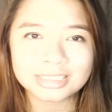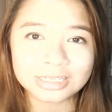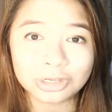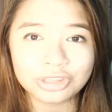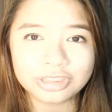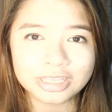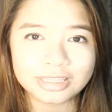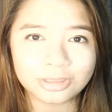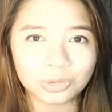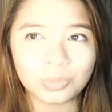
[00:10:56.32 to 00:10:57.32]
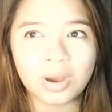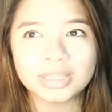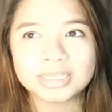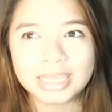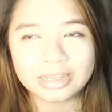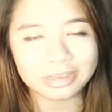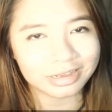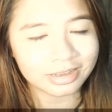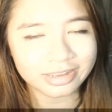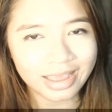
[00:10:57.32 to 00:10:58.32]
it's a good thing that you want to get a
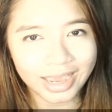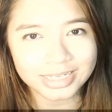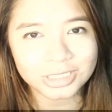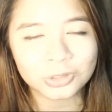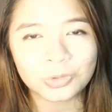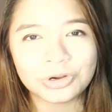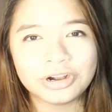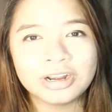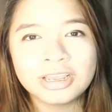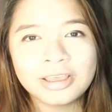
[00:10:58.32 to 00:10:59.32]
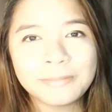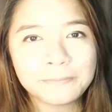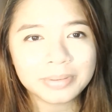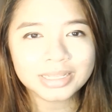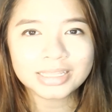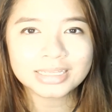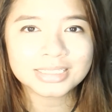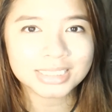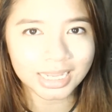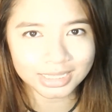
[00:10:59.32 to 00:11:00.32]
high score, but
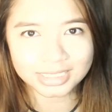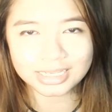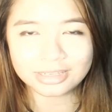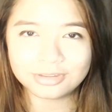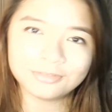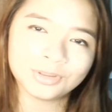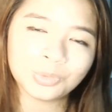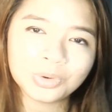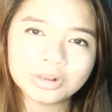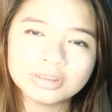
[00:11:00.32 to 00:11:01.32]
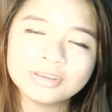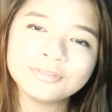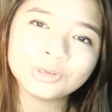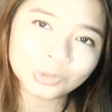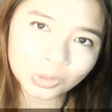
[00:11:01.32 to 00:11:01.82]
it's not the end of the world if you